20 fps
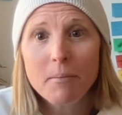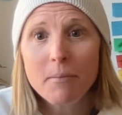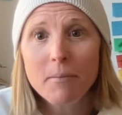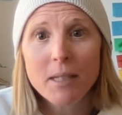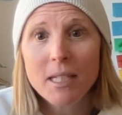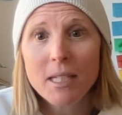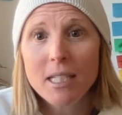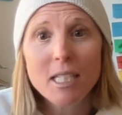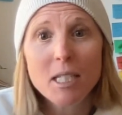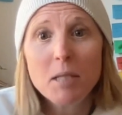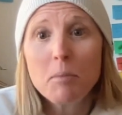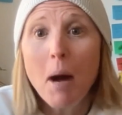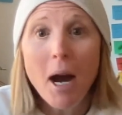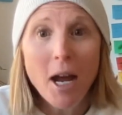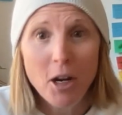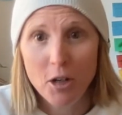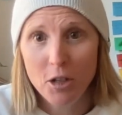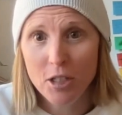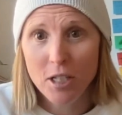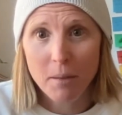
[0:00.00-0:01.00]
some
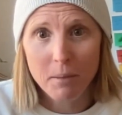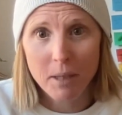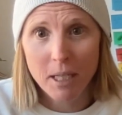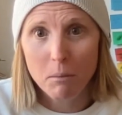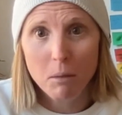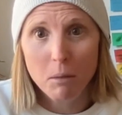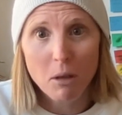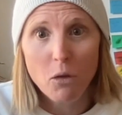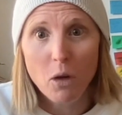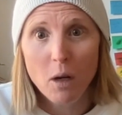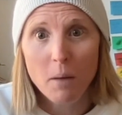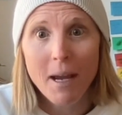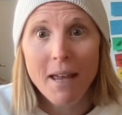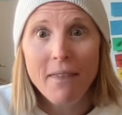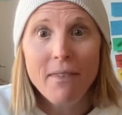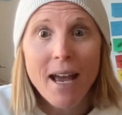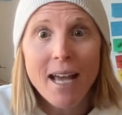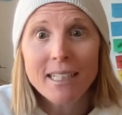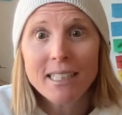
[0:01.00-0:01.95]
smut or something before bed.